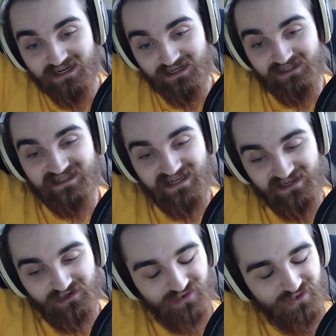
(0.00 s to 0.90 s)
to get
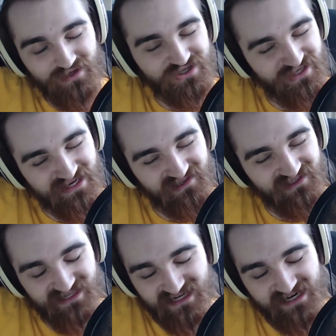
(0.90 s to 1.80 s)
your question
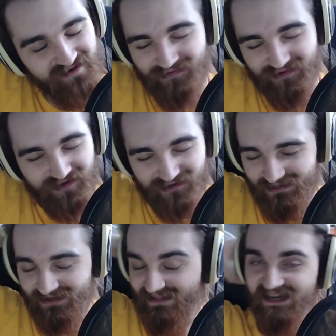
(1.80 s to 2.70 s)
answered live
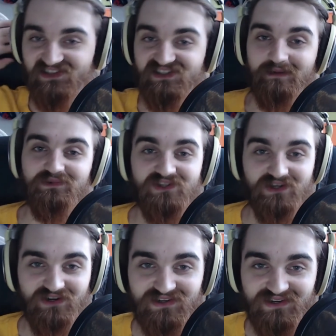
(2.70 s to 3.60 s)
on the next
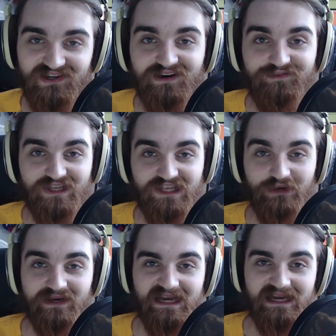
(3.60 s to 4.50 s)
episode of the
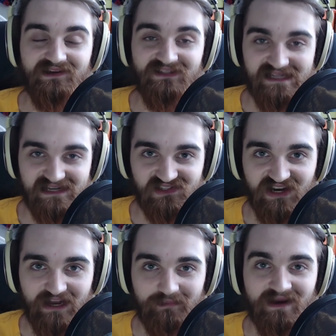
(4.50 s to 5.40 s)
Q&A. Until next
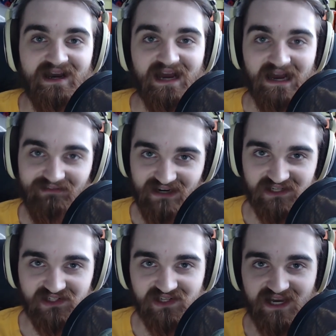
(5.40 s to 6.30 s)
time, have a
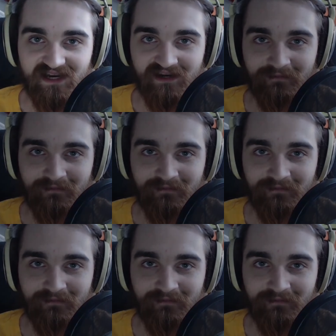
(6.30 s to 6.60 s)
nice day.